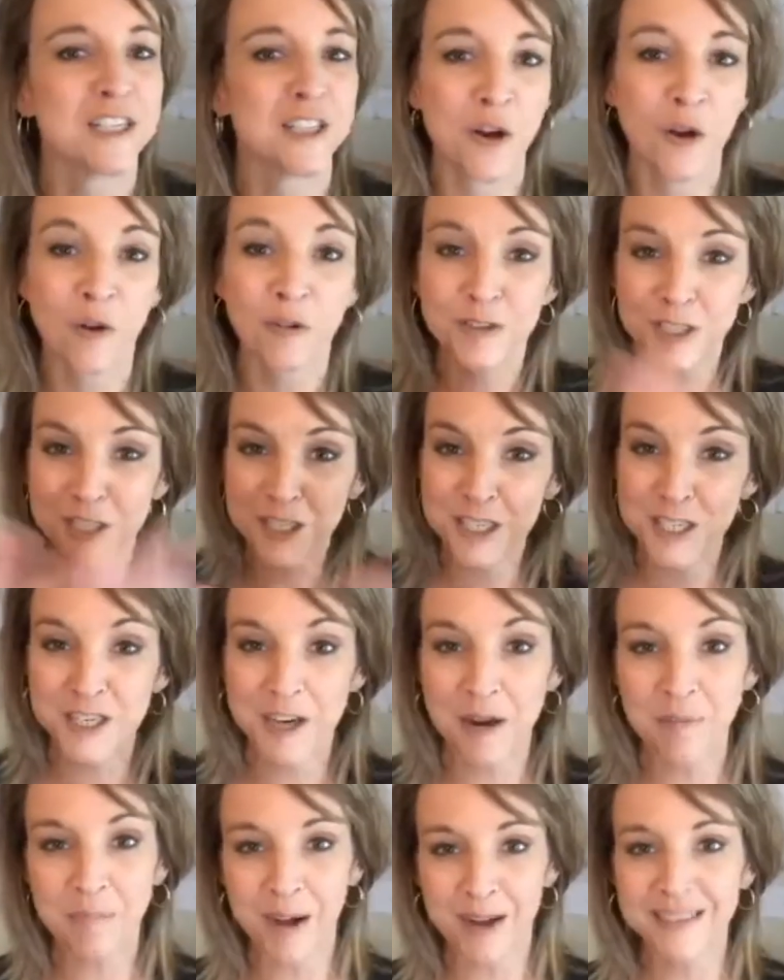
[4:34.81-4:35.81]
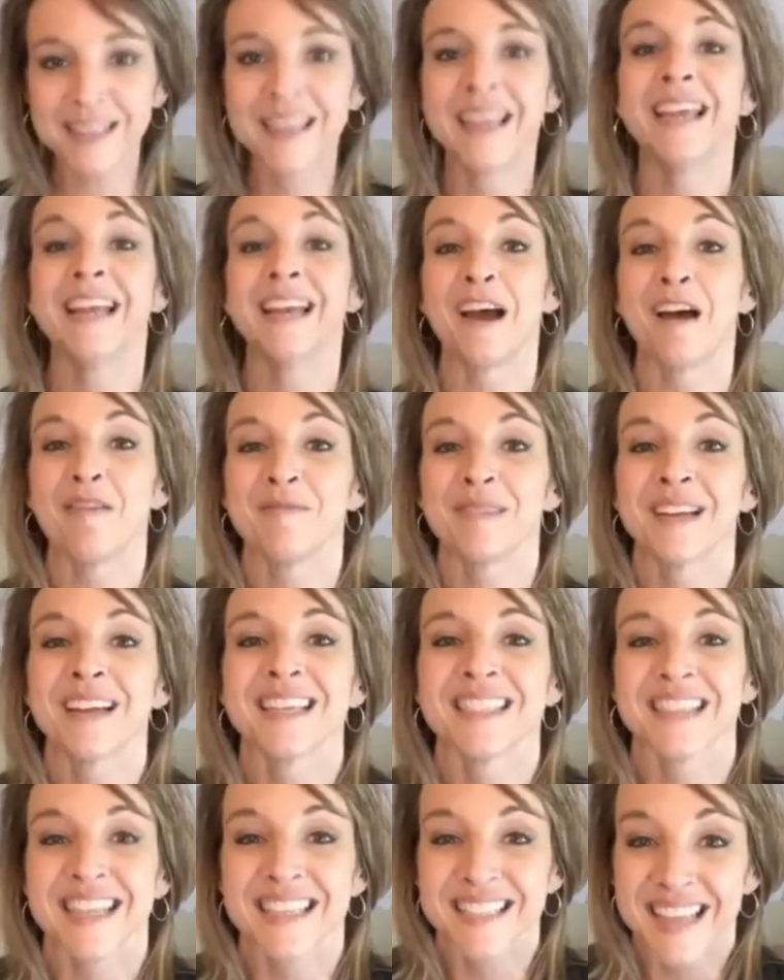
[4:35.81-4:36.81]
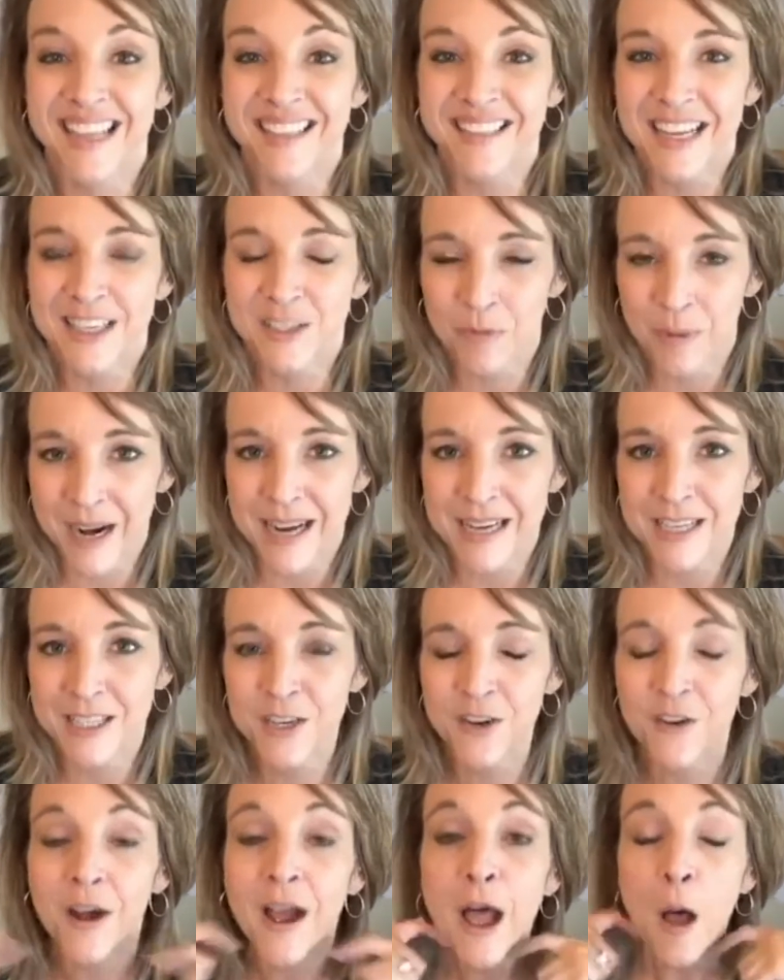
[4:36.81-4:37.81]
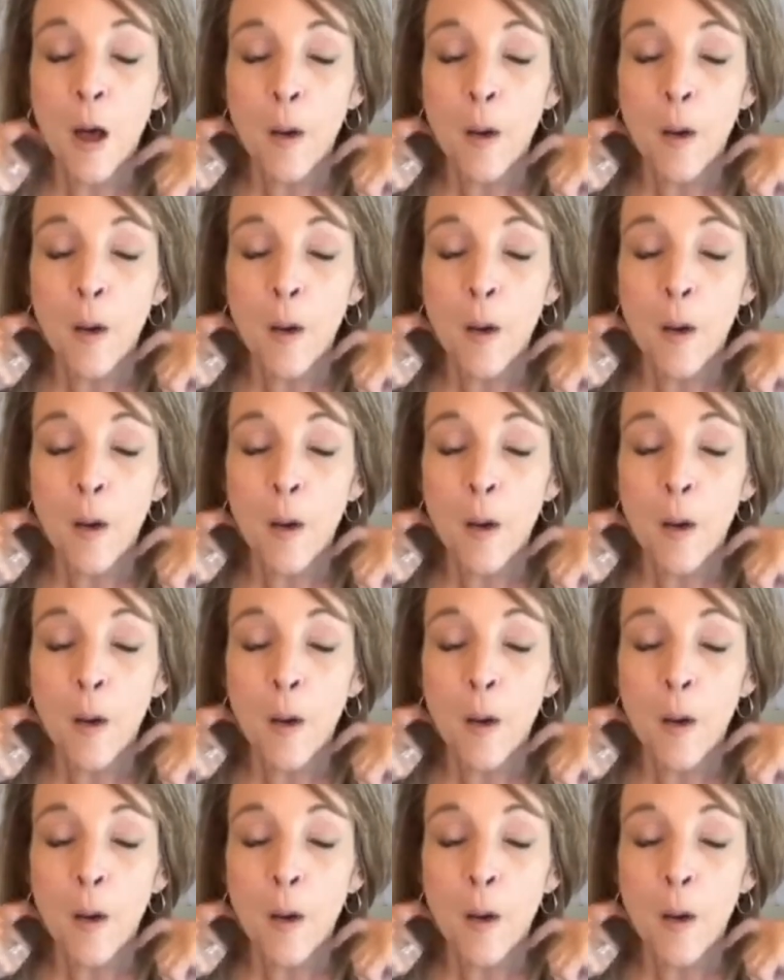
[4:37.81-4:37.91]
So don't just jump on keto because I said that's what I do.